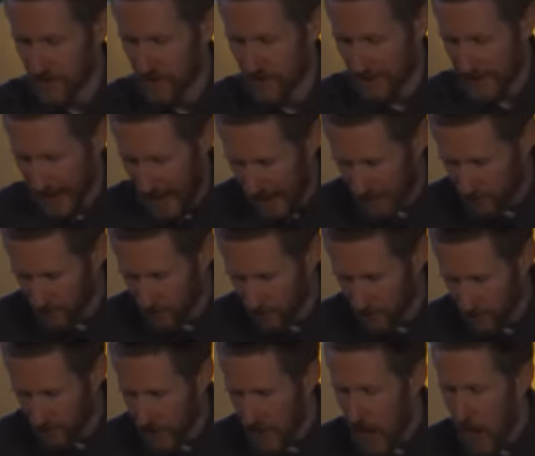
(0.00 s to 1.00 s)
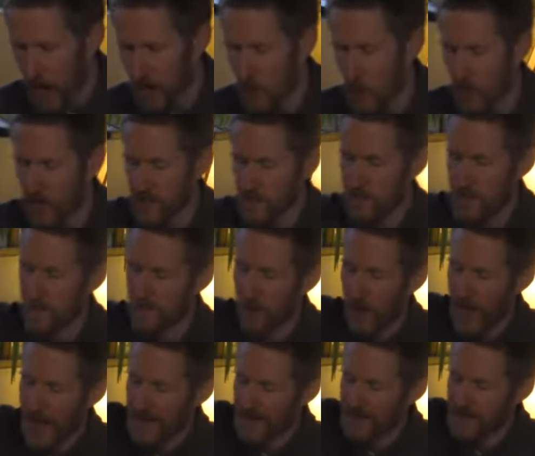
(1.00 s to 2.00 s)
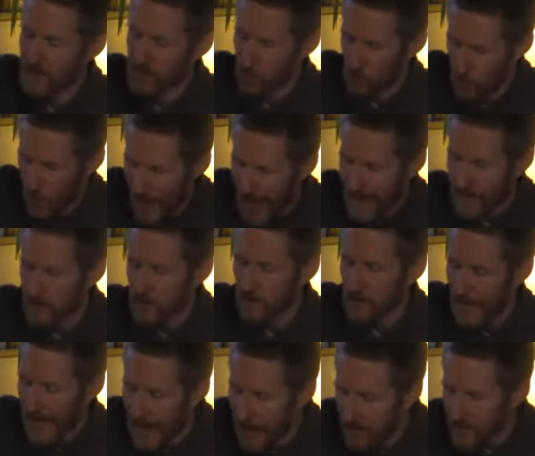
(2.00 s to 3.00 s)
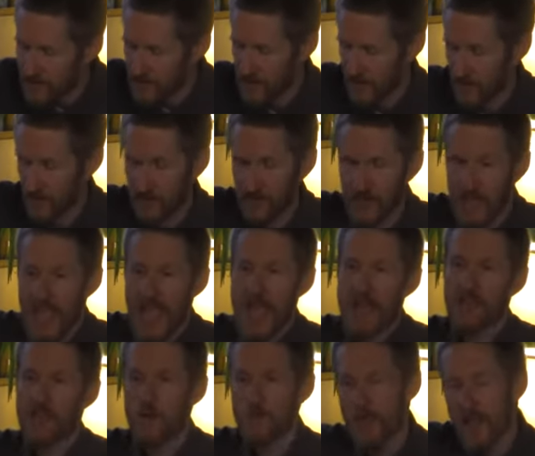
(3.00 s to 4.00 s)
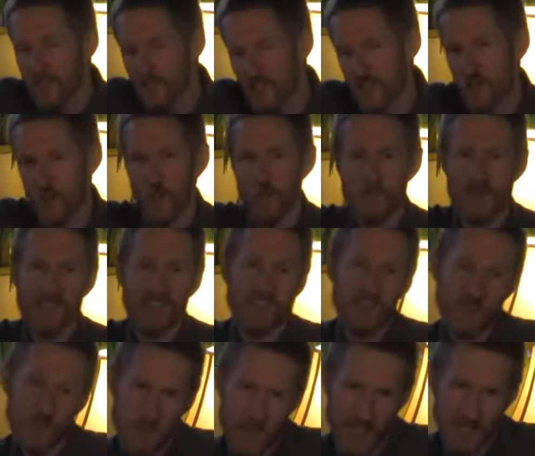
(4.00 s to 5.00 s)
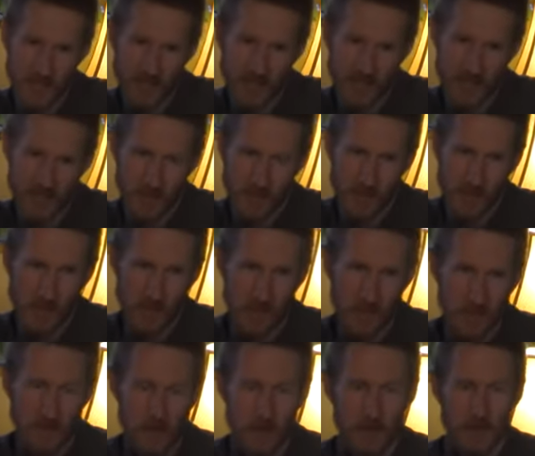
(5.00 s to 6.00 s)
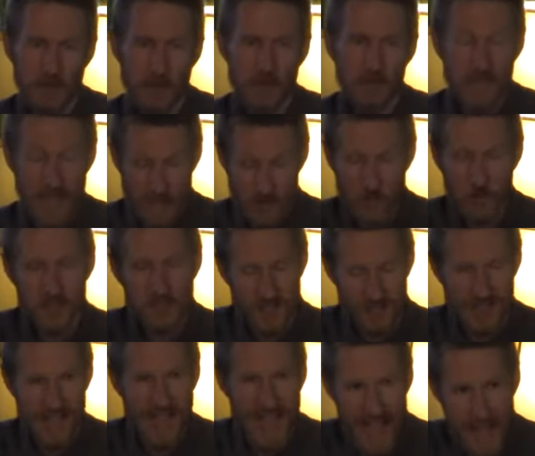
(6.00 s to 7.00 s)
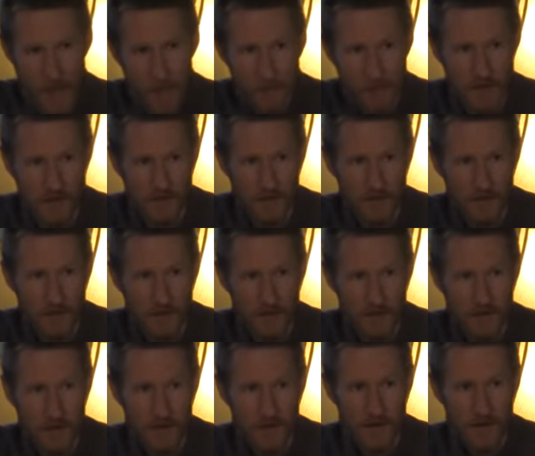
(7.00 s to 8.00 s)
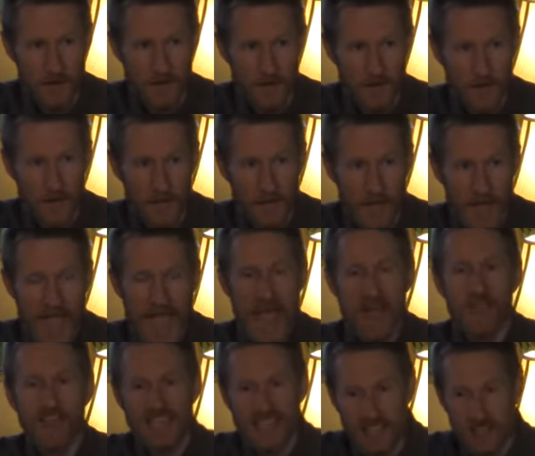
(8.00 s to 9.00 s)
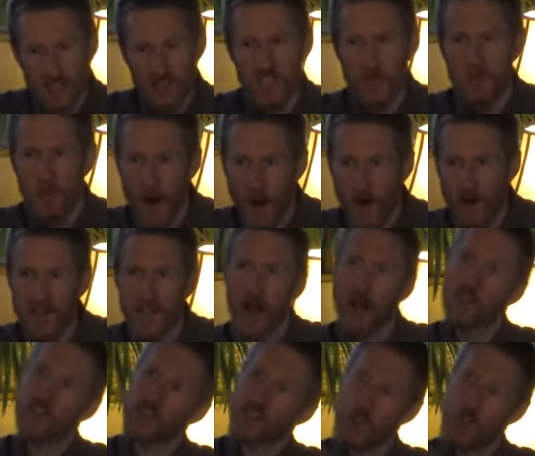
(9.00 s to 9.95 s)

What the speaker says: of the gospel are going to be branded as radical heretics, and their message will be dismissed. That's what's going to happen. And the guilty party are